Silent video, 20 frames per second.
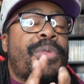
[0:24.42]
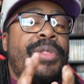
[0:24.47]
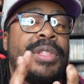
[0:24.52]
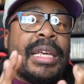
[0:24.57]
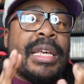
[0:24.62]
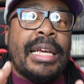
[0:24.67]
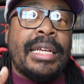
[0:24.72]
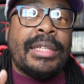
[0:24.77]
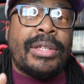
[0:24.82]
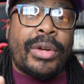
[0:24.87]

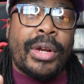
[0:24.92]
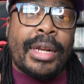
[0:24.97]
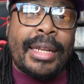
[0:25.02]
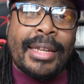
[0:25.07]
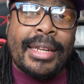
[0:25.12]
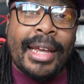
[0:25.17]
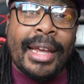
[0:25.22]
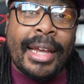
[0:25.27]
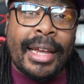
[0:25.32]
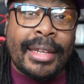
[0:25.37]
These are the
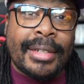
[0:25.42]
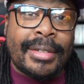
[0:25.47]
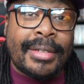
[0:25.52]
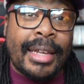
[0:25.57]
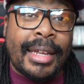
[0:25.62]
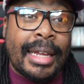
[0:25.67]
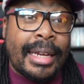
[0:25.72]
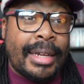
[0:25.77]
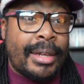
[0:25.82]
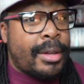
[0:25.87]
days
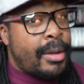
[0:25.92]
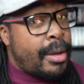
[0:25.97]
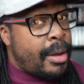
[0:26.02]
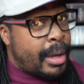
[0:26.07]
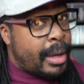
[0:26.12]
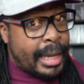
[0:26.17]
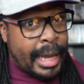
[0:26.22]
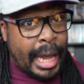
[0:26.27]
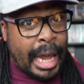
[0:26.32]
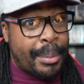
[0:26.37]
that
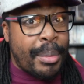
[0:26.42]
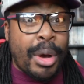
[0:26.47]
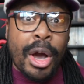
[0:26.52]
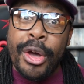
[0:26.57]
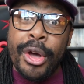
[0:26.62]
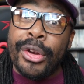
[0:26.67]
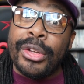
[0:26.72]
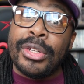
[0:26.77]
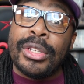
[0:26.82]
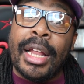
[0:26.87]
game
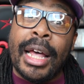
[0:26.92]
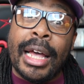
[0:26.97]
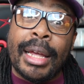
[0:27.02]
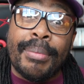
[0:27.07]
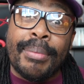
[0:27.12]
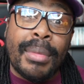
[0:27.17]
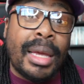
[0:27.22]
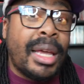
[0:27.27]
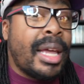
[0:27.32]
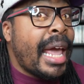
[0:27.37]
hunters
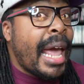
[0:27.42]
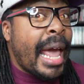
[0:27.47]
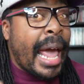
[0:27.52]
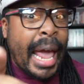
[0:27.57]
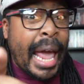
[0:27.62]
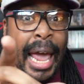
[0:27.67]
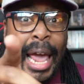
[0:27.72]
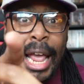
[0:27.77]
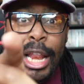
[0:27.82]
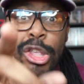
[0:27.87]
like me
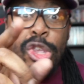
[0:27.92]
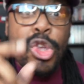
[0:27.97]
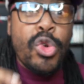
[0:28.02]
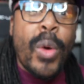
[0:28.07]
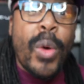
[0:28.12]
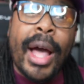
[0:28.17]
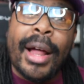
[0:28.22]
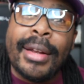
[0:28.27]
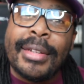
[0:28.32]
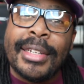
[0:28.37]
and you
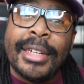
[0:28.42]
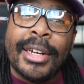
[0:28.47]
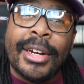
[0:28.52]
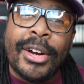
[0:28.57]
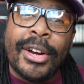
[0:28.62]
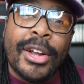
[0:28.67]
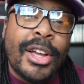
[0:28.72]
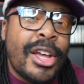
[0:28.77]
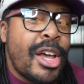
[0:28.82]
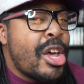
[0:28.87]
out
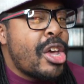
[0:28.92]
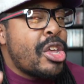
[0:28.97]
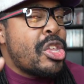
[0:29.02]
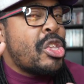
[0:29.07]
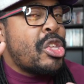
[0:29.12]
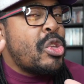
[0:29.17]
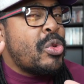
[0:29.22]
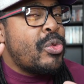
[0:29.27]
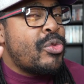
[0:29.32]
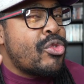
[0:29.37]
there
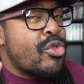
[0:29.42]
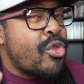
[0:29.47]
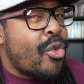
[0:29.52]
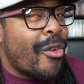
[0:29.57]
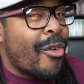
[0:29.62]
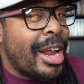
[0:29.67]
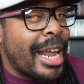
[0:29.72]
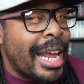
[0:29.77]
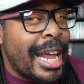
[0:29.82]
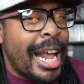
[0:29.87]
you
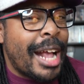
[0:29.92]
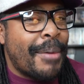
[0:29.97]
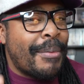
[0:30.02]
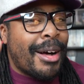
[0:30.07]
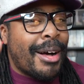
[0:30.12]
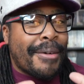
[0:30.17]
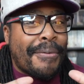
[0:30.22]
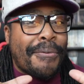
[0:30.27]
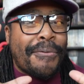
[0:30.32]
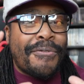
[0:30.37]
dream
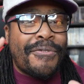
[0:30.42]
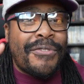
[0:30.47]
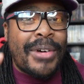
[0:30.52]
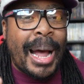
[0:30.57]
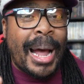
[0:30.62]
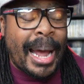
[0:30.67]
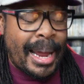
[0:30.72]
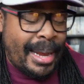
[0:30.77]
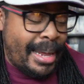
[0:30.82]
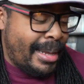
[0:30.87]
of
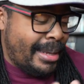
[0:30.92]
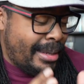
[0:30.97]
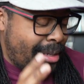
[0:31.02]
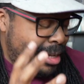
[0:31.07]
finding